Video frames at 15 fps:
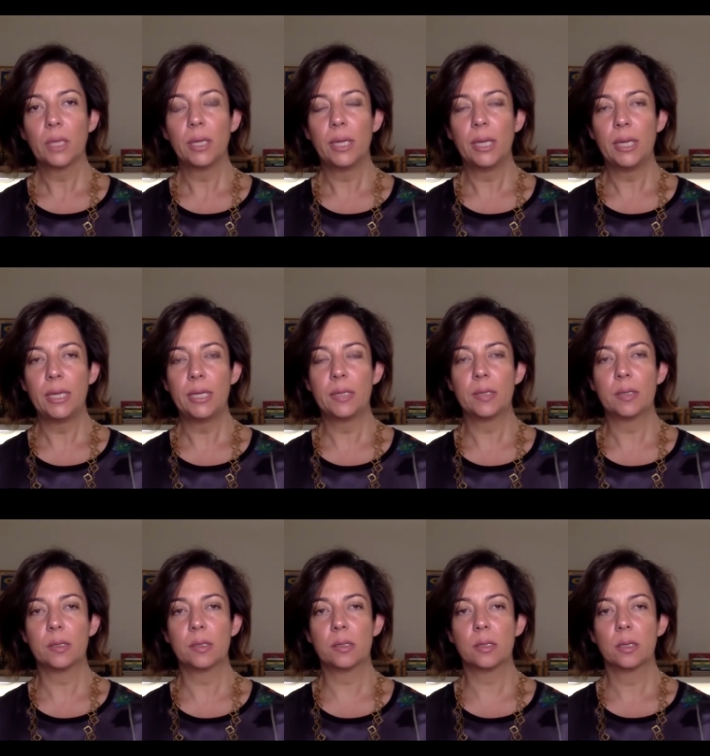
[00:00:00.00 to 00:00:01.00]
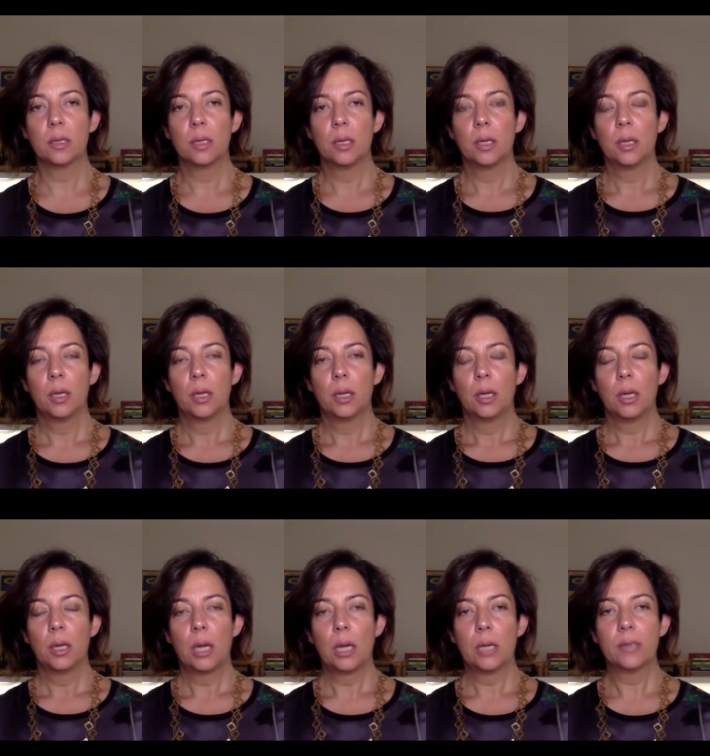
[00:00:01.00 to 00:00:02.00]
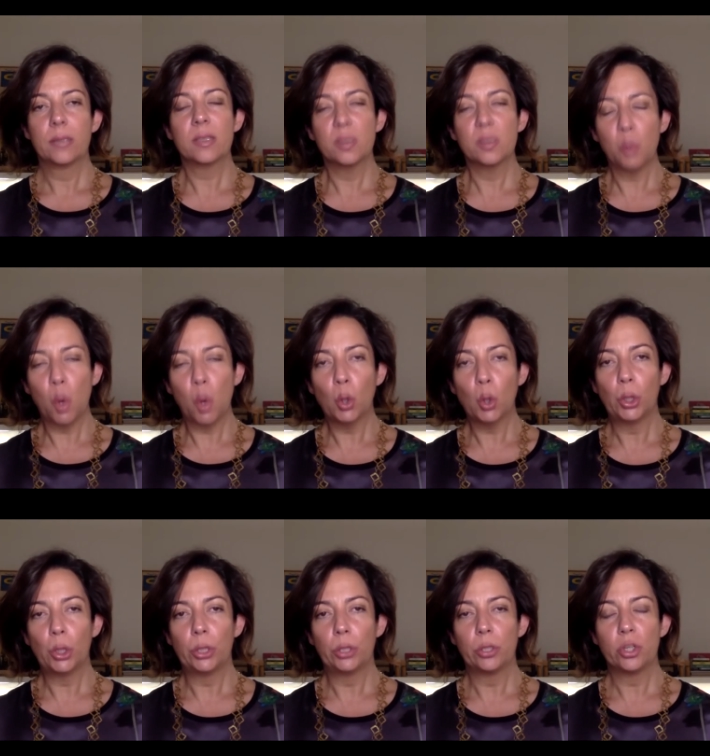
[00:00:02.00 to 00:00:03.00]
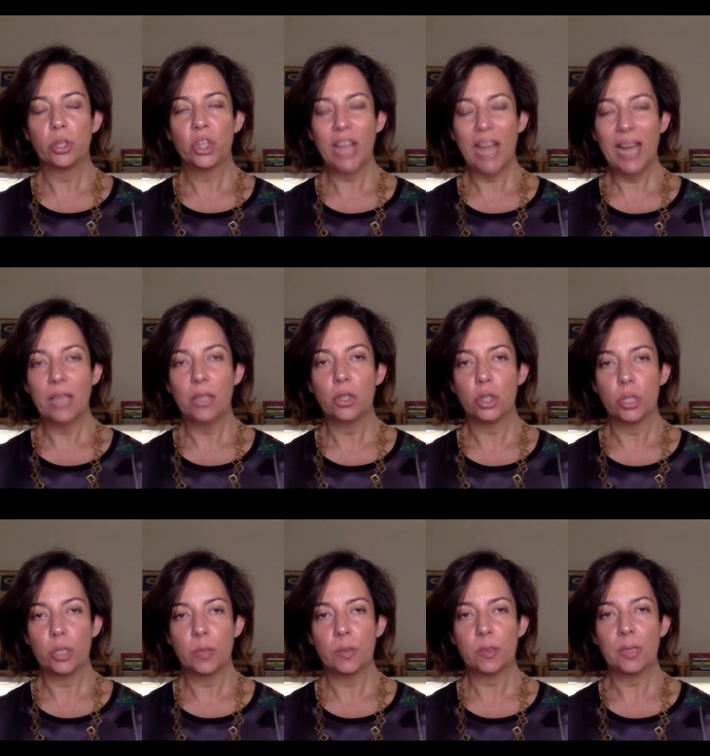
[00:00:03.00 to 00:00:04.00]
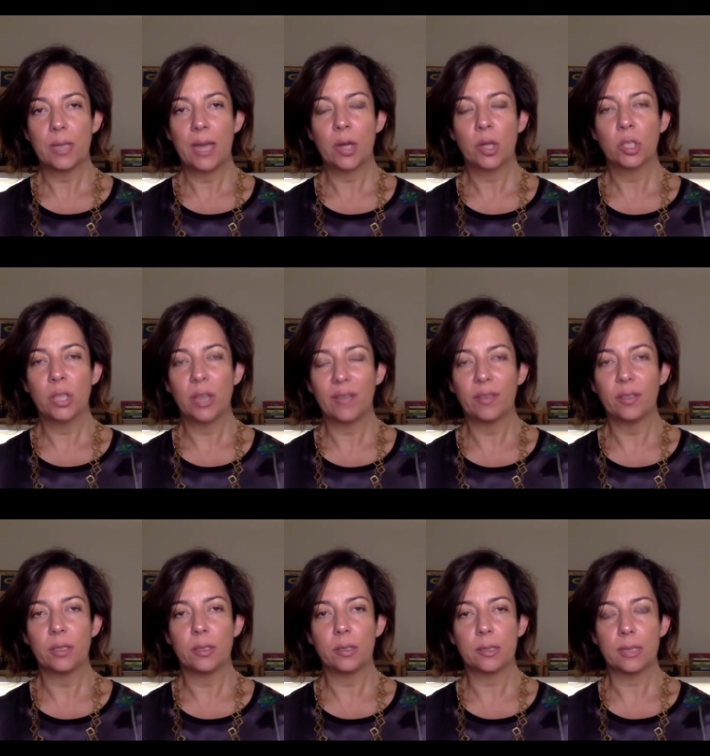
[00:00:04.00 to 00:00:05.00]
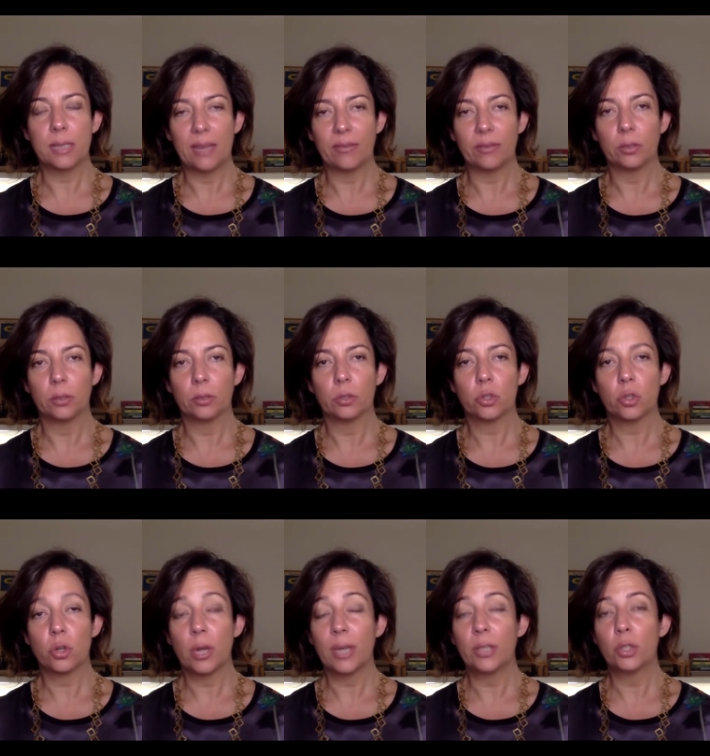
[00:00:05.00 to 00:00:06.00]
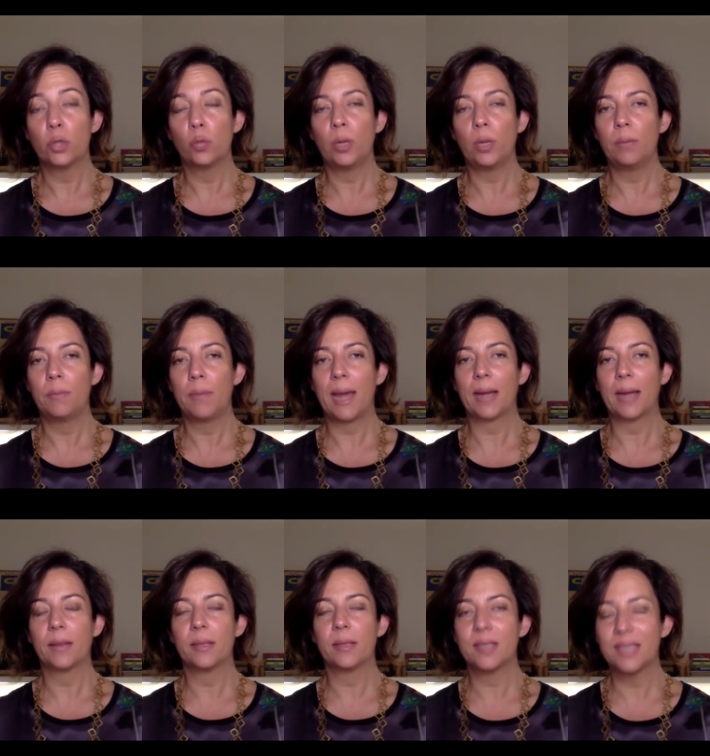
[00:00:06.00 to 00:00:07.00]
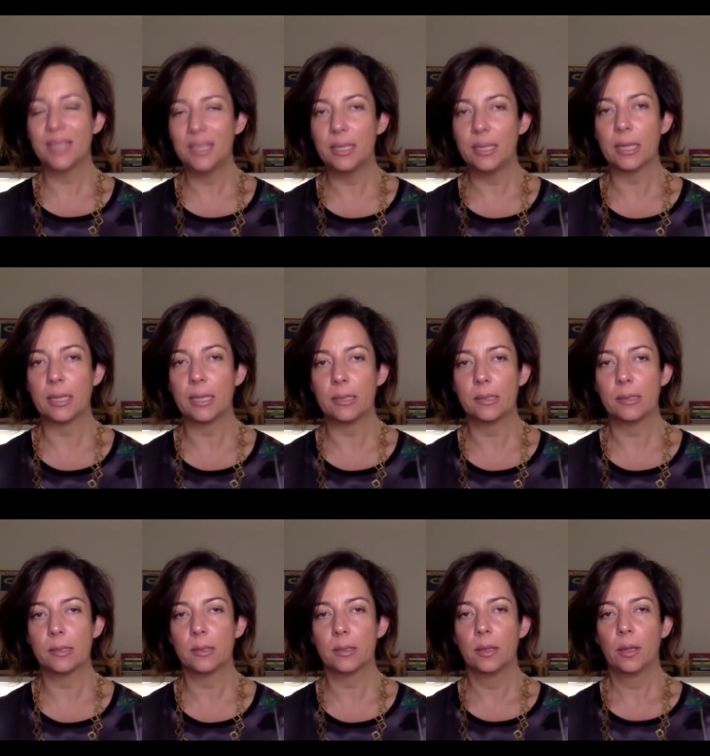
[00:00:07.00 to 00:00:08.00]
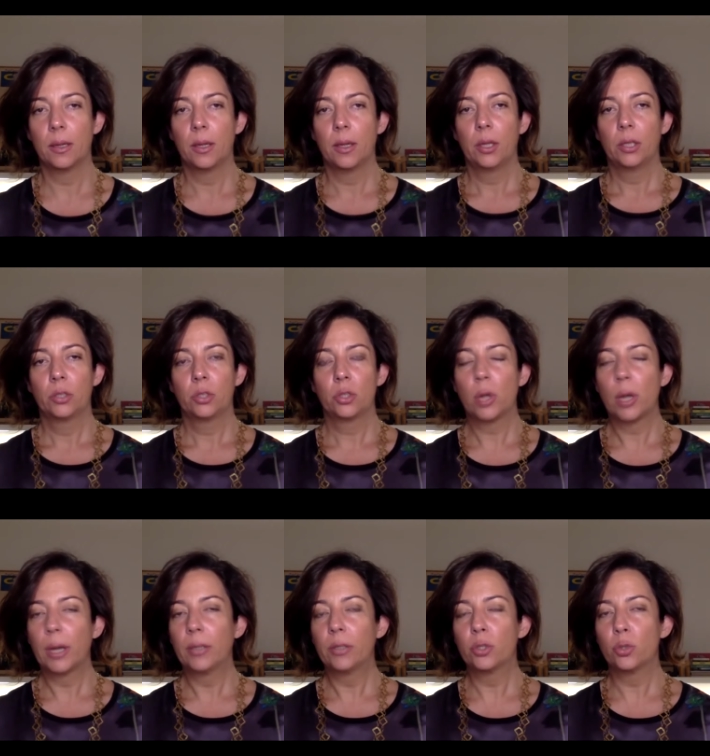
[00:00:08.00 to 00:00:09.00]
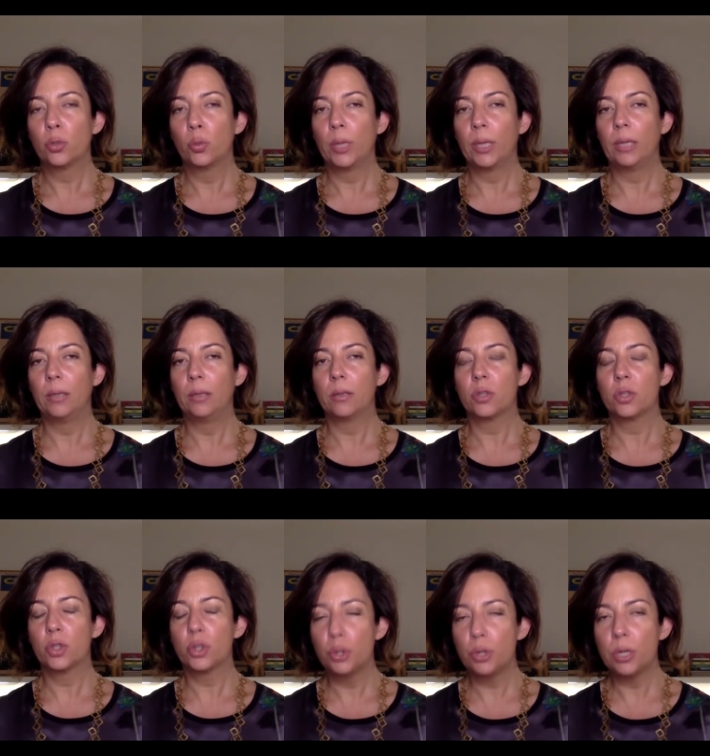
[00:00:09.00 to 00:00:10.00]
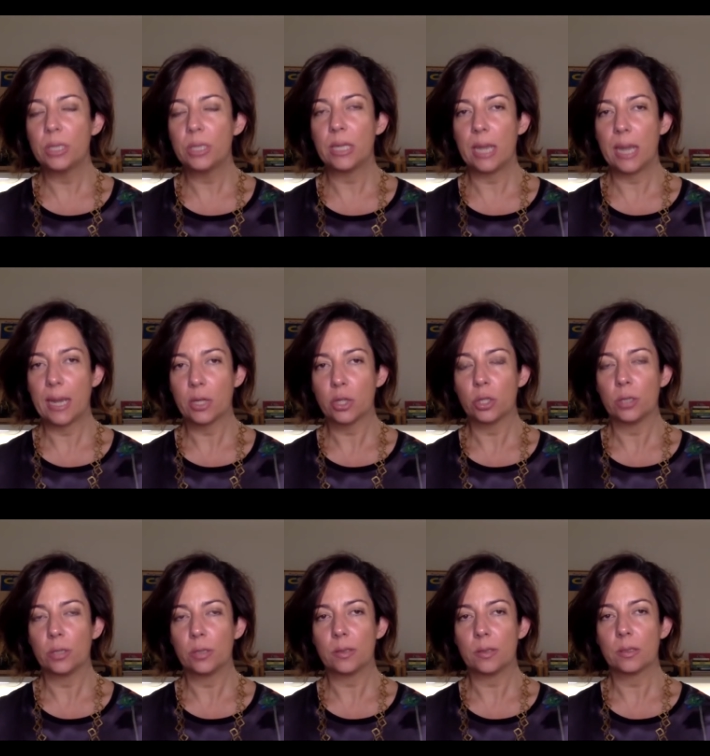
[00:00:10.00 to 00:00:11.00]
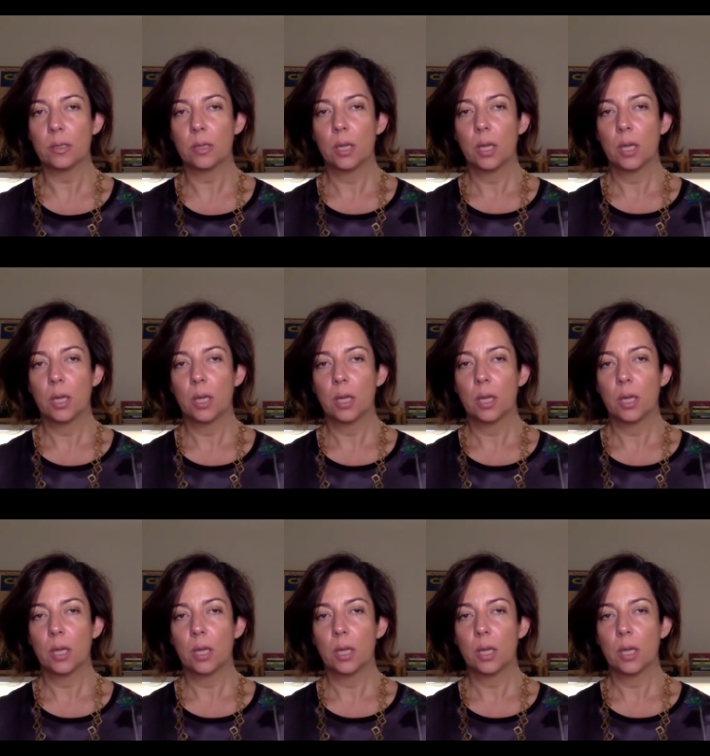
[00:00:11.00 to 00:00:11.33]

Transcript: is smaller challenges at a governance level, trying to win back the syndicates, trying to win student elections,